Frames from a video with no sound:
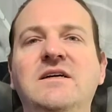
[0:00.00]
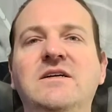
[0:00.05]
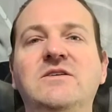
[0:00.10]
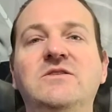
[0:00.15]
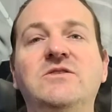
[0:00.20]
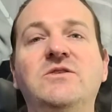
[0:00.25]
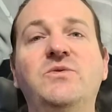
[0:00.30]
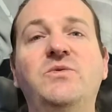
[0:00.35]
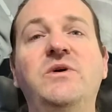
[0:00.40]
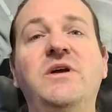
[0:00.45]

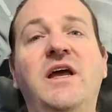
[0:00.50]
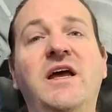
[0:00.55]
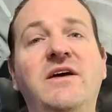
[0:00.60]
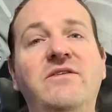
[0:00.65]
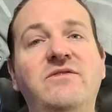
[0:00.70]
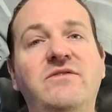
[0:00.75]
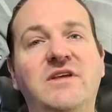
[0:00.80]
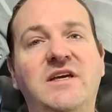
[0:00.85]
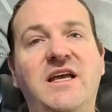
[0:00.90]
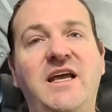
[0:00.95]
So we
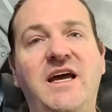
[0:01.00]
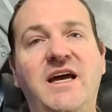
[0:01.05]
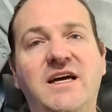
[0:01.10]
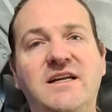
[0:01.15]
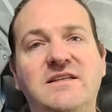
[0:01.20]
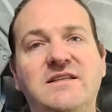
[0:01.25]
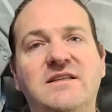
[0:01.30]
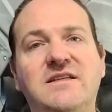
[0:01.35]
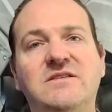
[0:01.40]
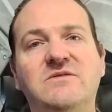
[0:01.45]
have the
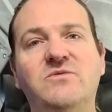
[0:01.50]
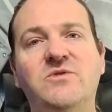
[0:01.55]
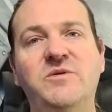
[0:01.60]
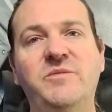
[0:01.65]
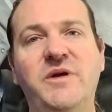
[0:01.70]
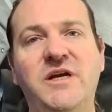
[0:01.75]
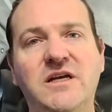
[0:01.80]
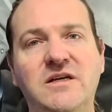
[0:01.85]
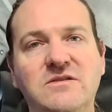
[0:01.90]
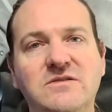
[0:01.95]
cat that
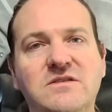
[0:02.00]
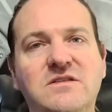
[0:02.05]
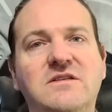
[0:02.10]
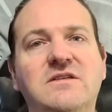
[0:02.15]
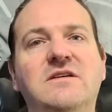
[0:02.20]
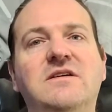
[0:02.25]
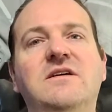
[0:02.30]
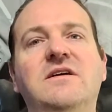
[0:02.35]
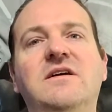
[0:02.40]
remains.